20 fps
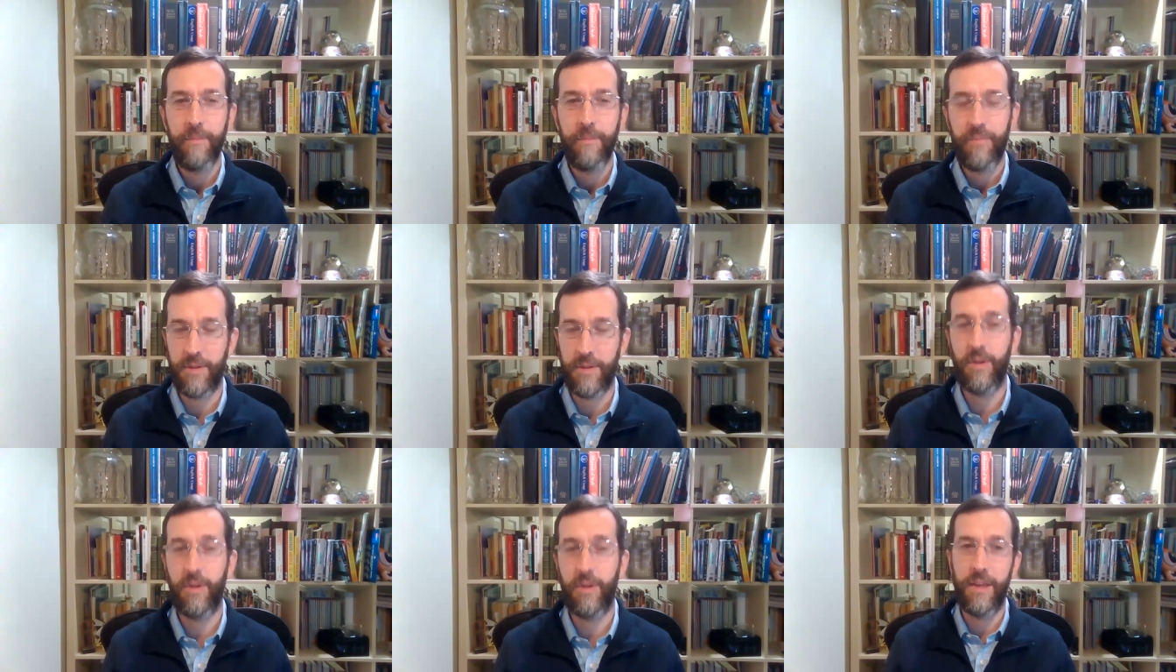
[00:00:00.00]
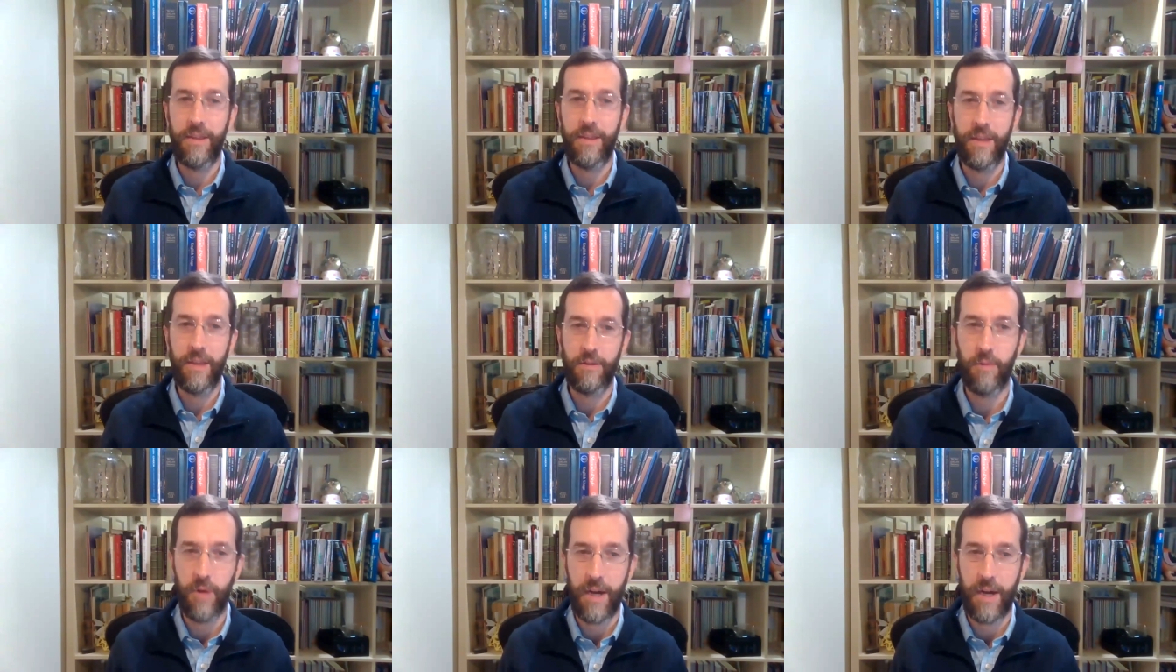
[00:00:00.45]
And so I think
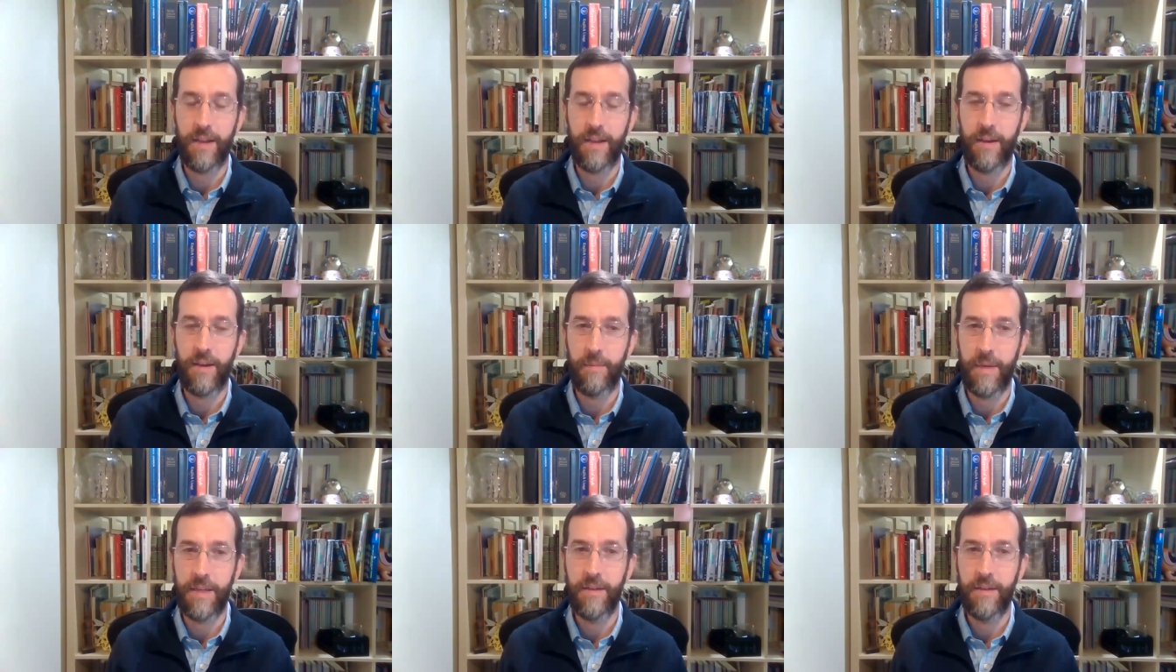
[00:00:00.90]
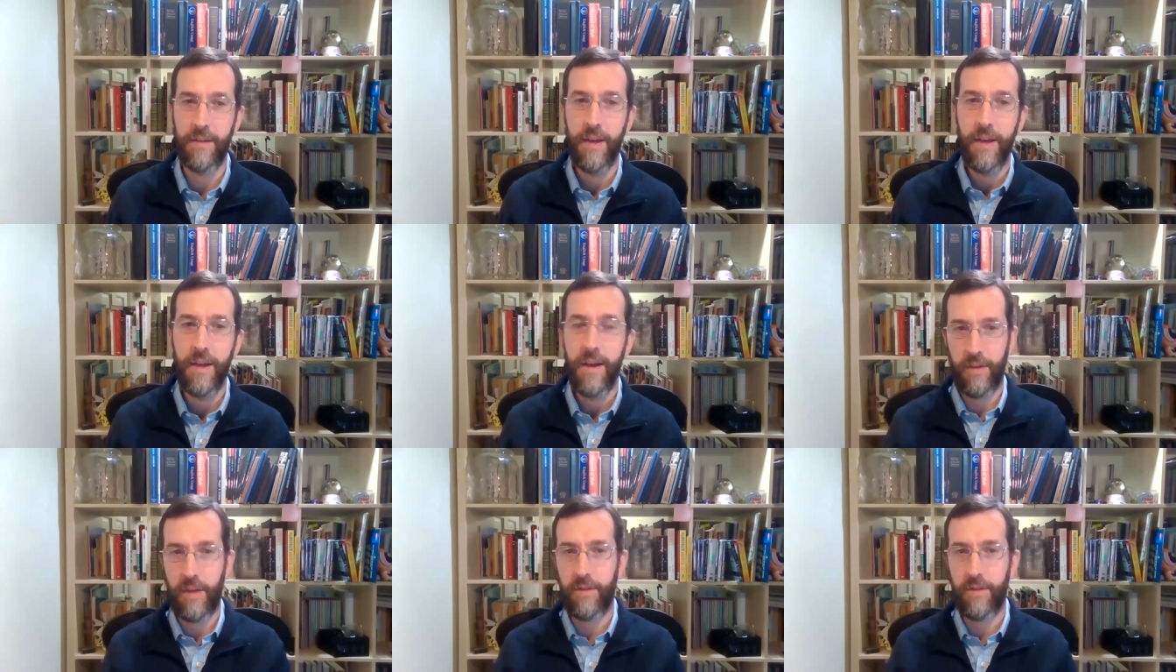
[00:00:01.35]
that's where I can come in.
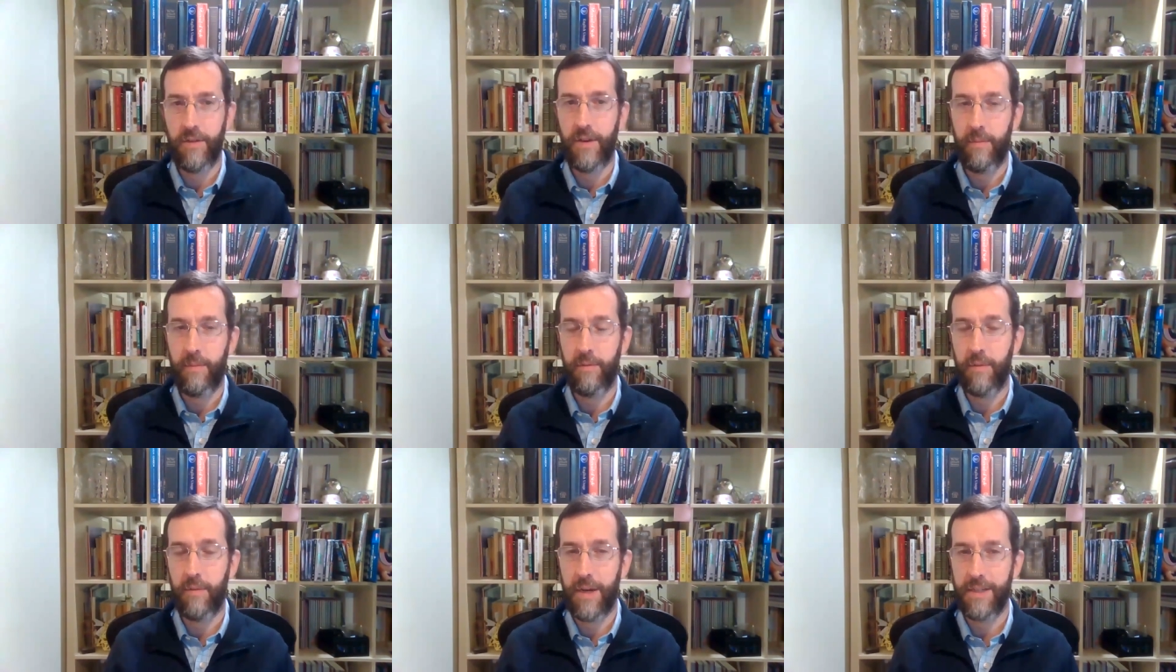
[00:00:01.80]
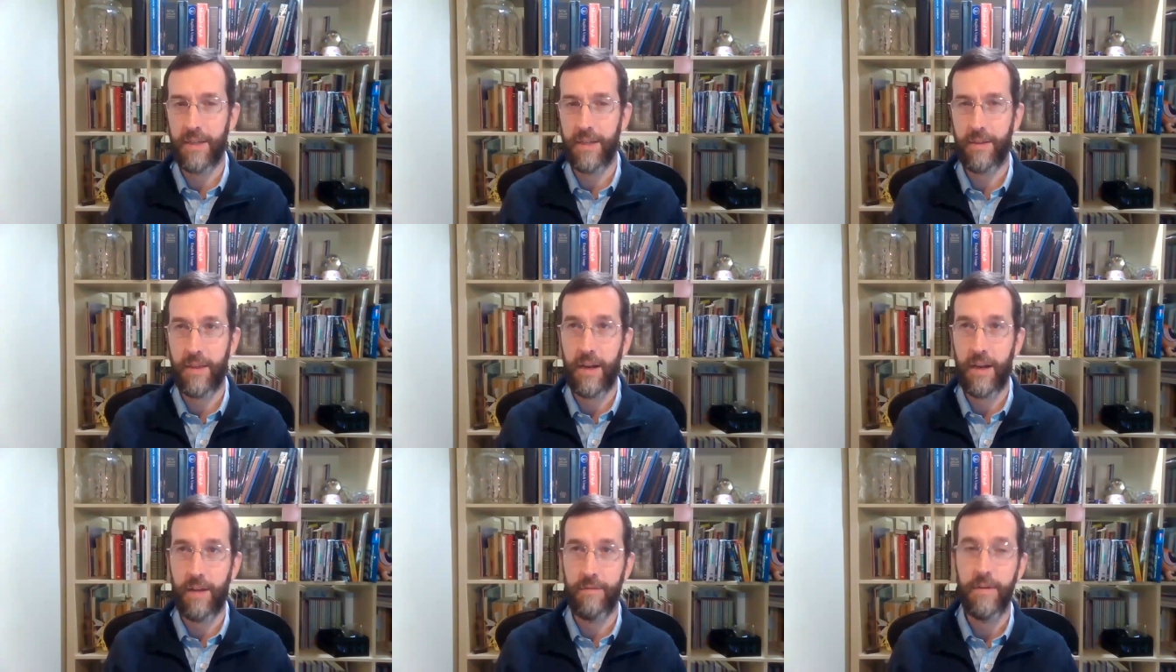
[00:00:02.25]
The other type of
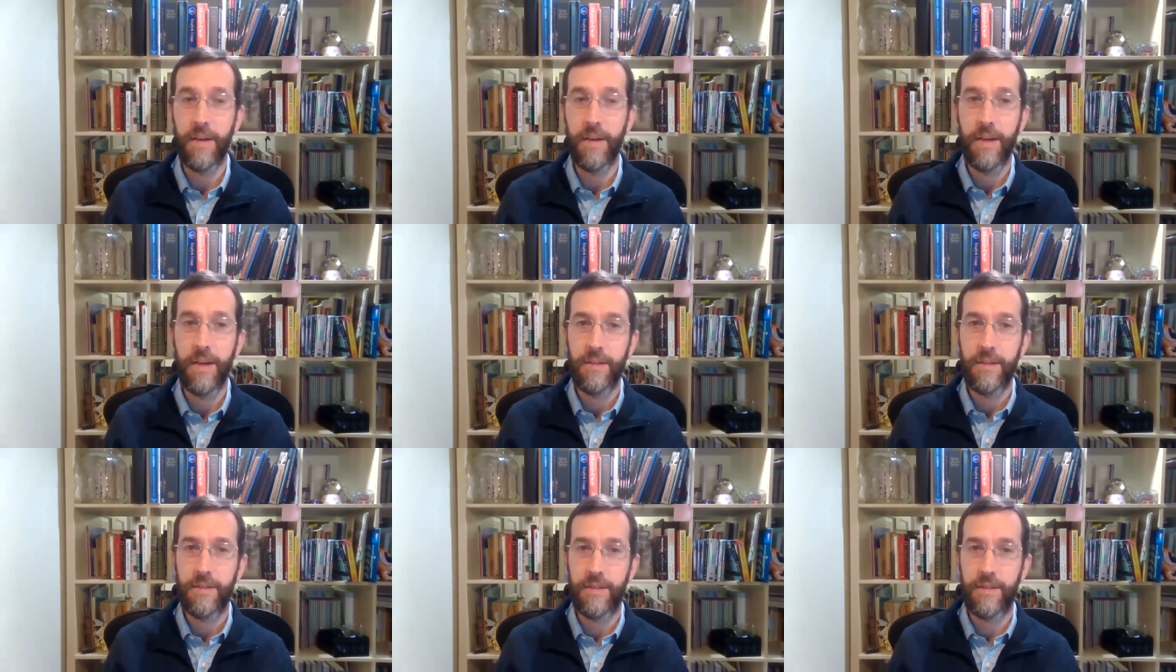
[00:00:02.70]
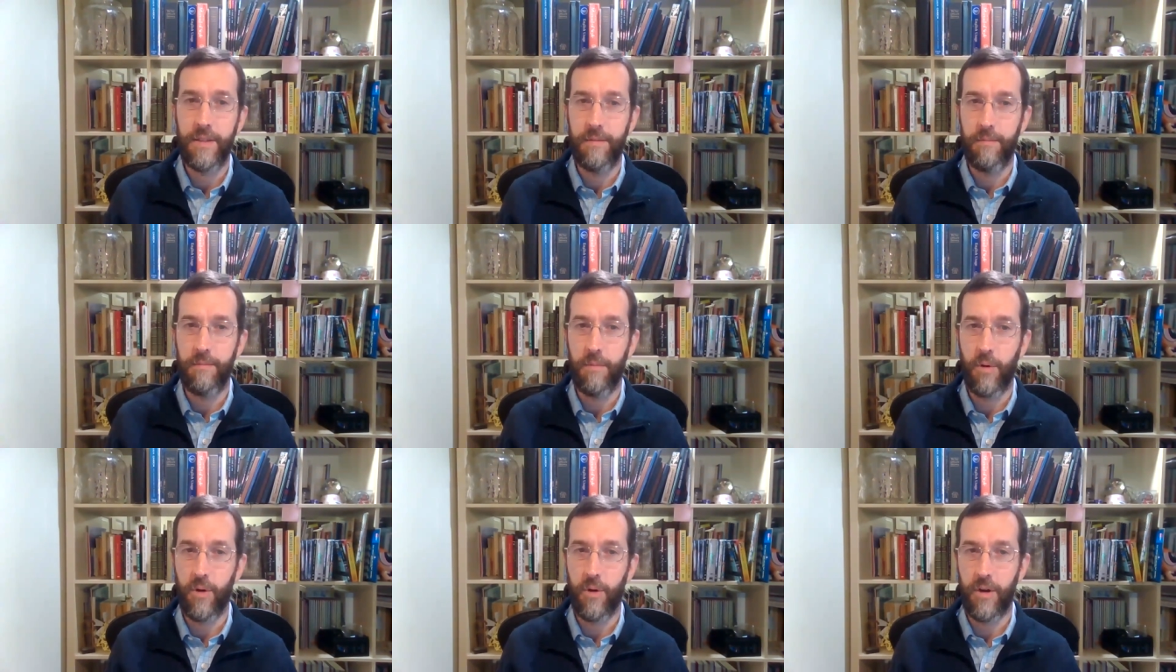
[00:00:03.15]
project that I've seen
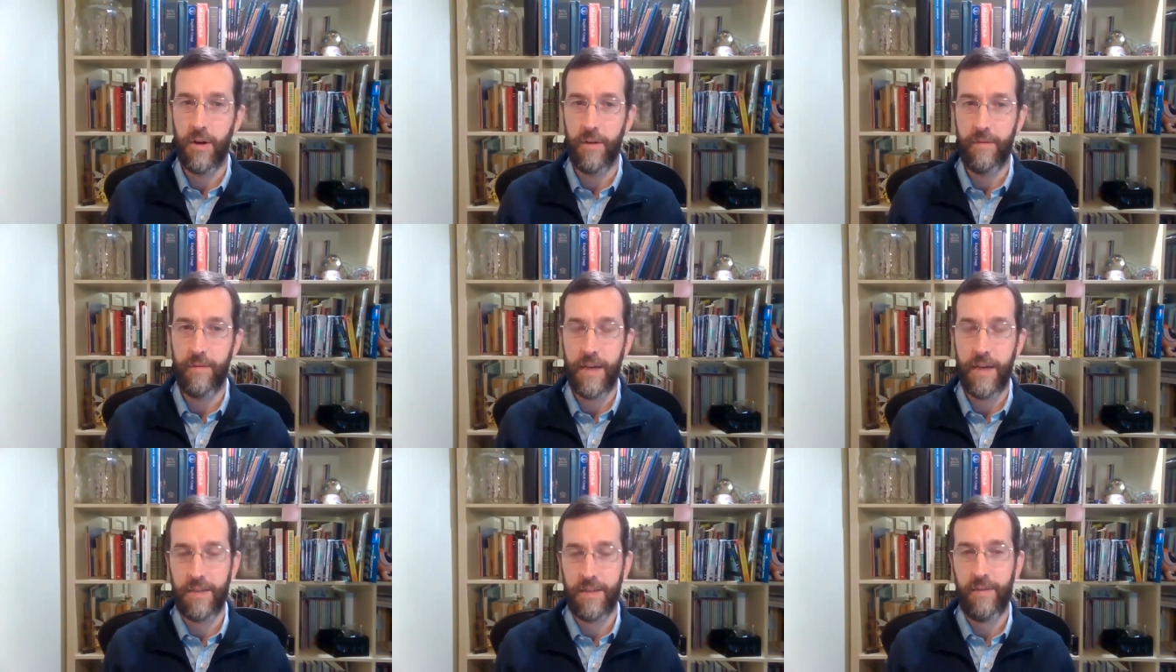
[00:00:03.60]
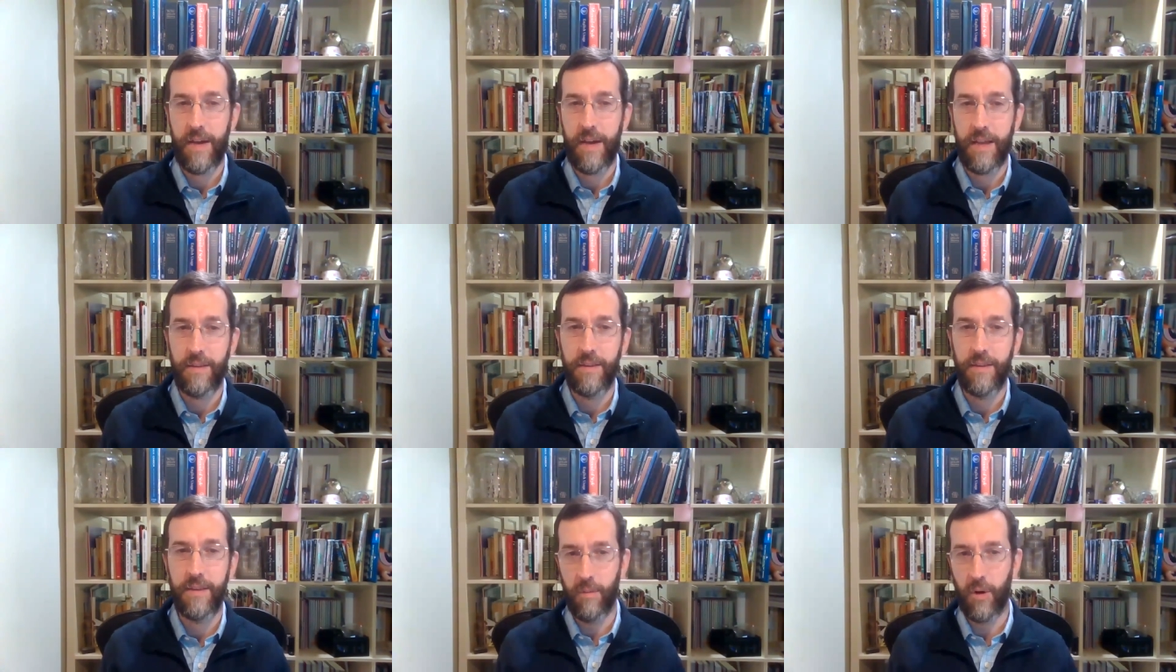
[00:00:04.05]
more of as I've
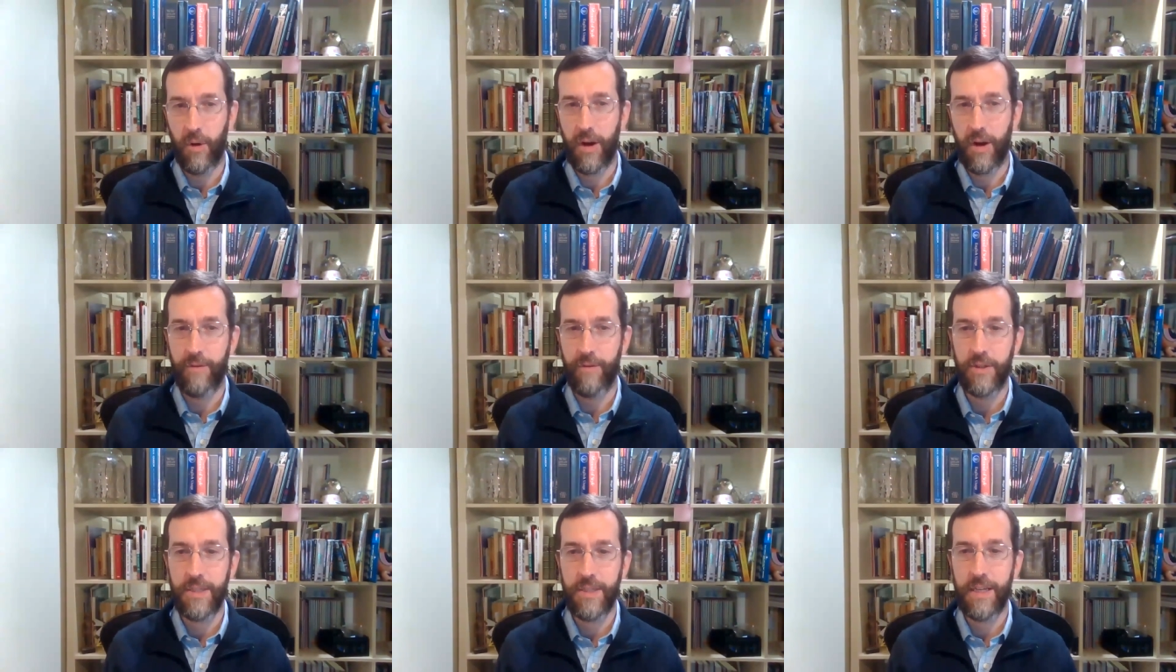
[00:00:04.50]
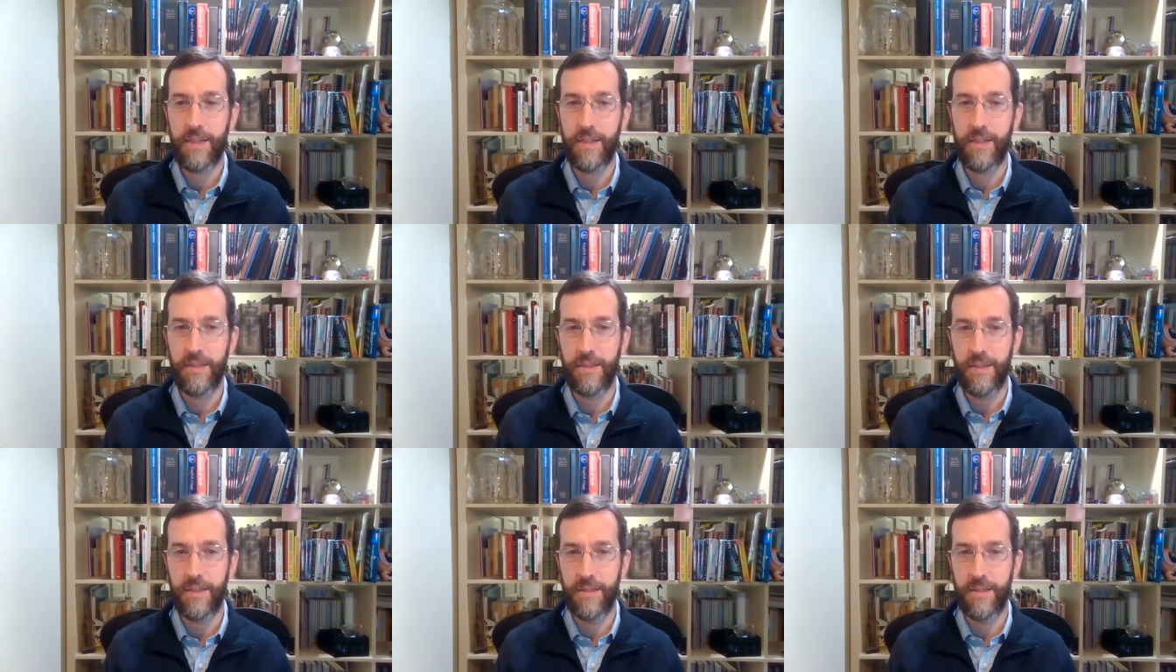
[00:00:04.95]
had more
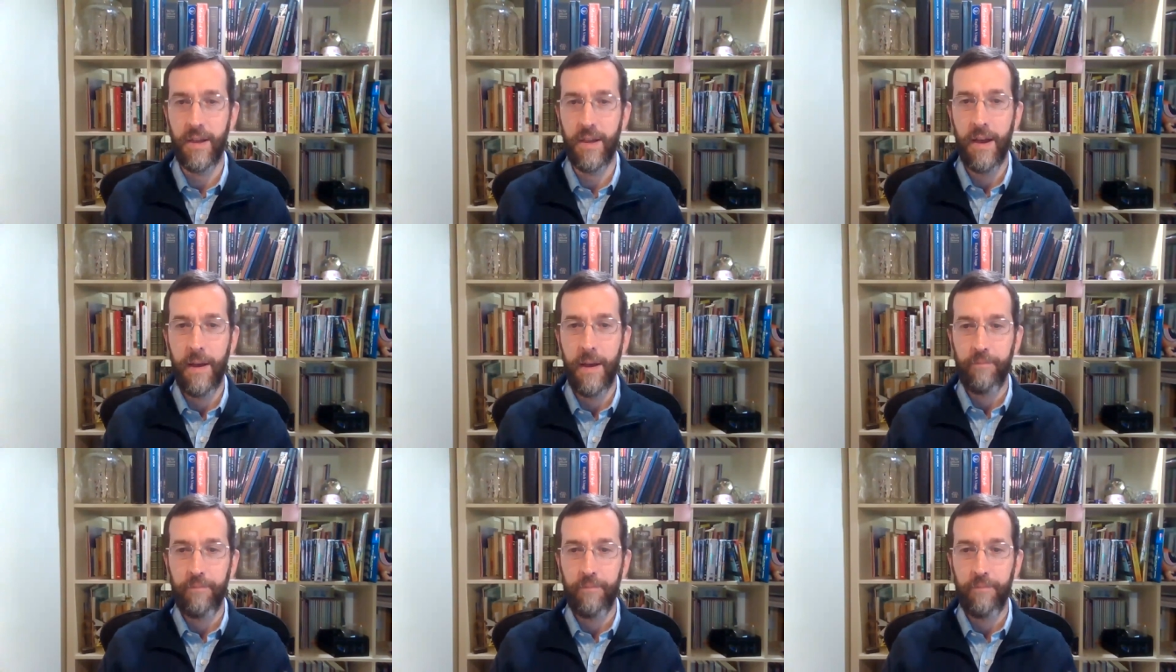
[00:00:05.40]
conversations is